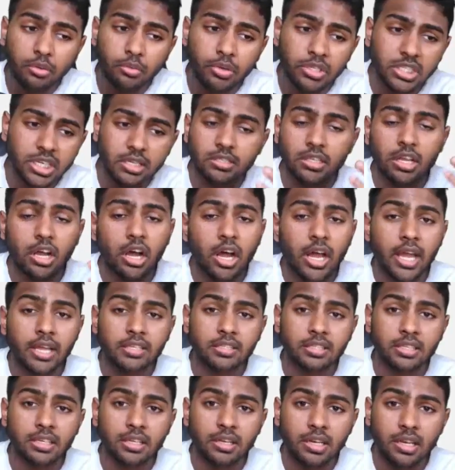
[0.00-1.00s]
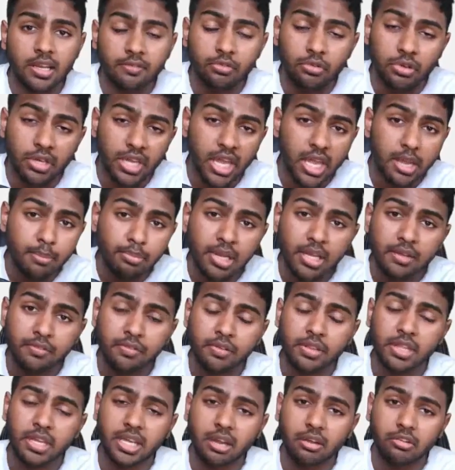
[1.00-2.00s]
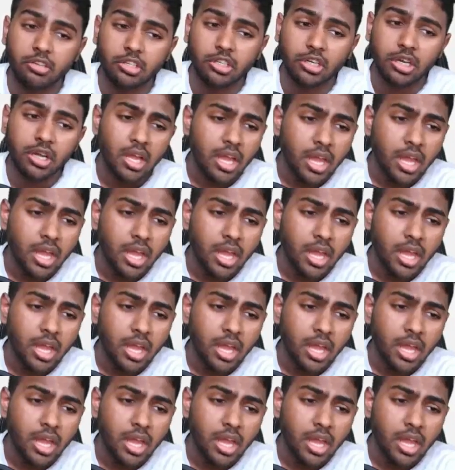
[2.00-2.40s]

which has the highest level gameplay for their character,